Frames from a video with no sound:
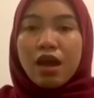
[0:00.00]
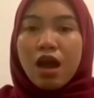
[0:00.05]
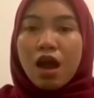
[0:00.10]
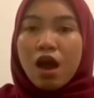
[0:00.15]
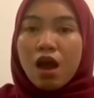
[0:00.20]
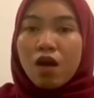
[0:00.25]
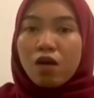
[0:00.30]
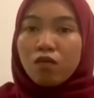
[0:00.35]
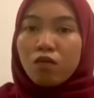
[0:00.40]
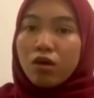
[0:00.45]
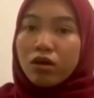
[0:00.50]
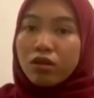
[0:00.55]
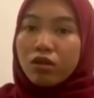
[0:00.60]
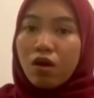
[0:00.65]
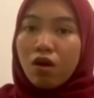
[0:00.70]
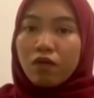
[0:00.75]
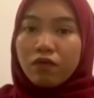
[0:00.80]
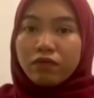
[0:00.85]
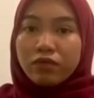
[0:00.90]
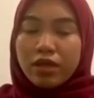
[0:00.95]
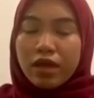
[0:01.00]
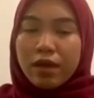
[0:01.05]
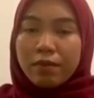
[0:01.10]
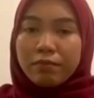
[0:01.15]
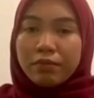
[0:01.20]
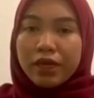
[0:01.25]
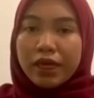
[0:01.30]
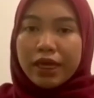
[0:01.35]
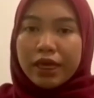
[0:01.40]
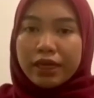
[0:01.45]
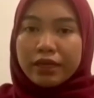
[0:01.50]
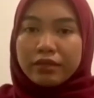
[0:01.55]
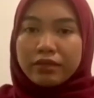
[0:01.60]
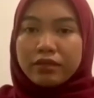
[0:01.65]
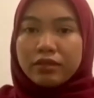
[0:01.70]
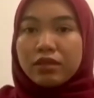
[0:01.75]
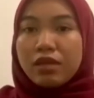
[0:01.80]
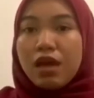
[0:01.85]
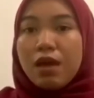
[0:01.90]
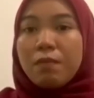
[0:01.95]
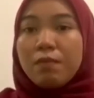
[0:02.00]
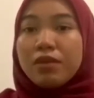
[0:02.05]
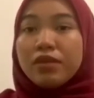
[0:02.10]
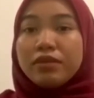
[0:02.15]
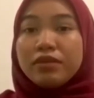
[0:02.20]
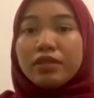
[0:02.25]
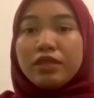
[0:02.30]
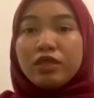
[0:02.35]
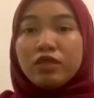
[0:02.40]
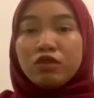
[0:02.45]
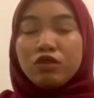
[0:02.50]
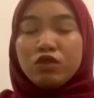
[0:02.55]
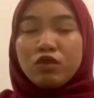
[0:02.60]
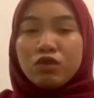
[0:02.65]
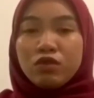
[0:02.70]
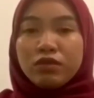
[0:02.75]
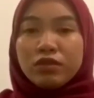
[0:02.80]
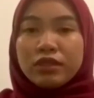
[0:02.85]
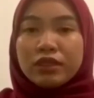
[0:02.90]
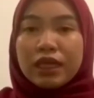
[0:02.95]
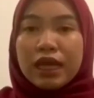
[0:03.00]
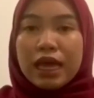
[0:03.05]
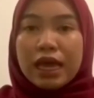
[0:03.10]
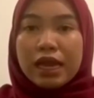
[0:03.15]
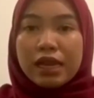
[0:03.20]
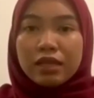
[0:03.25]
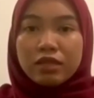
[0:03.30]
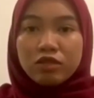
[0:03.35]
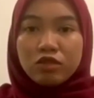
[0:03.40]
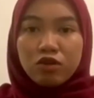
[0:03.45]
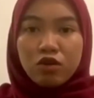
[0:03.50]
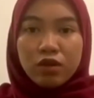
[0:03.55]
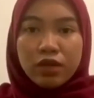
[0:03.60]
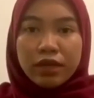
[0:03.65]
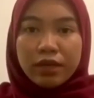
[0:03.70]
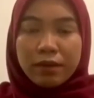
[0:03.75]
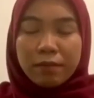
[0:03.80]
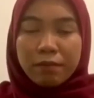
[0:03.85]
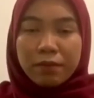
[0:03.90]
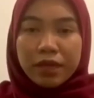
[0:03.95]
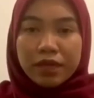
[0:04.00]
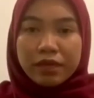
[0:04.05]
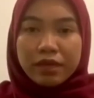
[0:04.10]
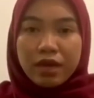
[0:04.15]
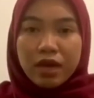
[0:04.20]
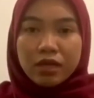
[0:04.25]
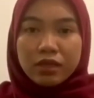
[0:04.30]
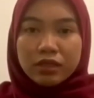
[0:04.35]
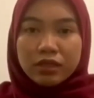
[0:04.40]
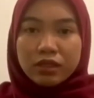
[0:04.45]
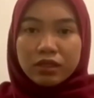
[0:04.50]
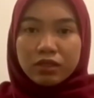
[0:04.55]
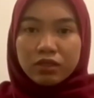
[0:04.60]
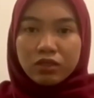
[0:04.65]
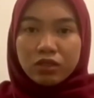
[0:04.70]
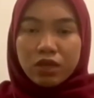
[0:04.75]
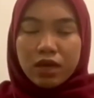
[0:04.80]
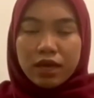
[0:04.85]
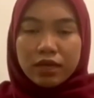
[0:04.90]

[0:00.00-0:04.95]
one of them is the ability to use electronic media such as